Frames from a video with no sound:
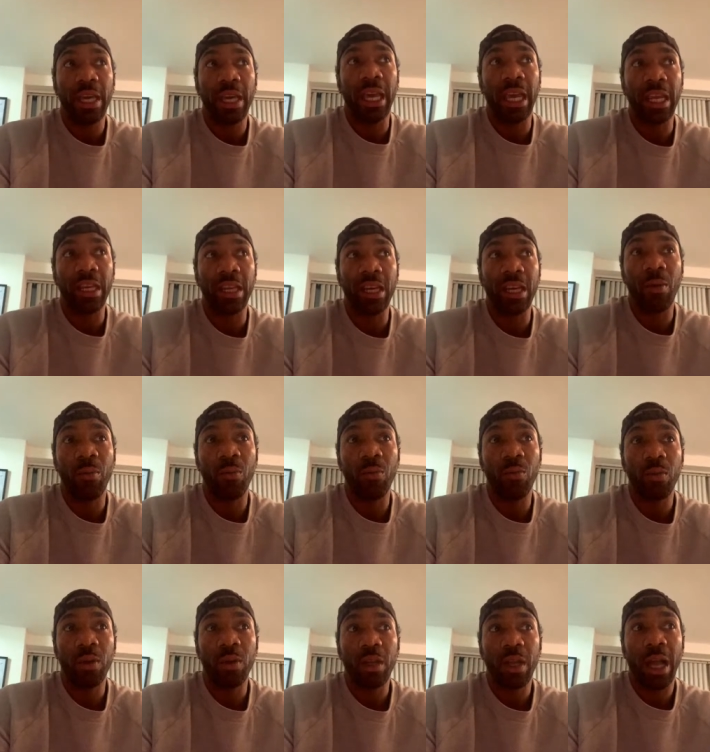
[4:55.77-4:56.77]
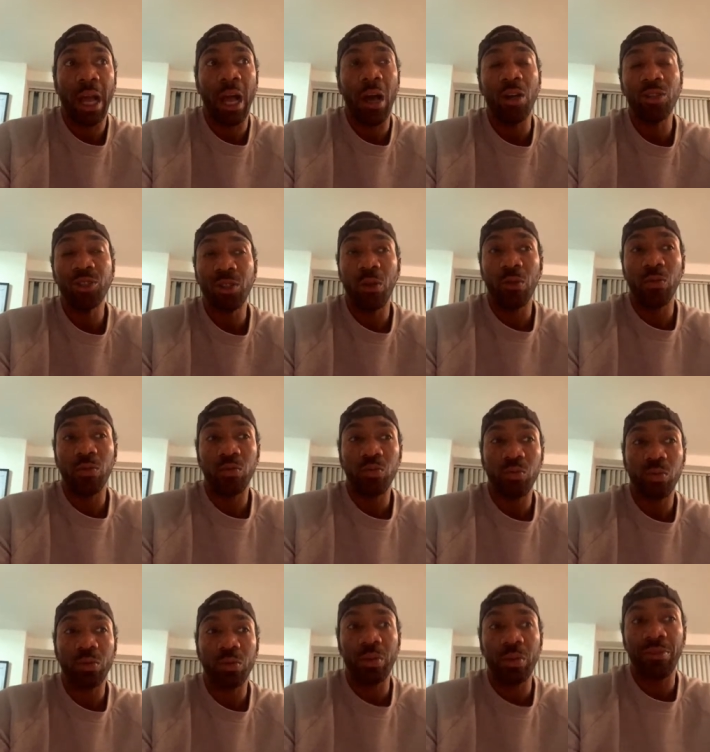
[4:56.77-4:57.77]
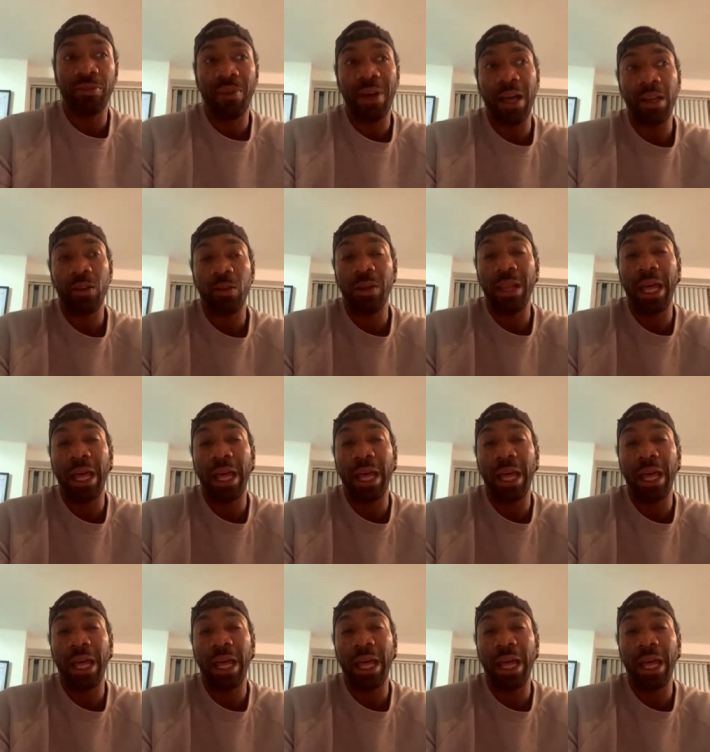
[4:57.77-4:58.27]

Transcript: and I also would follow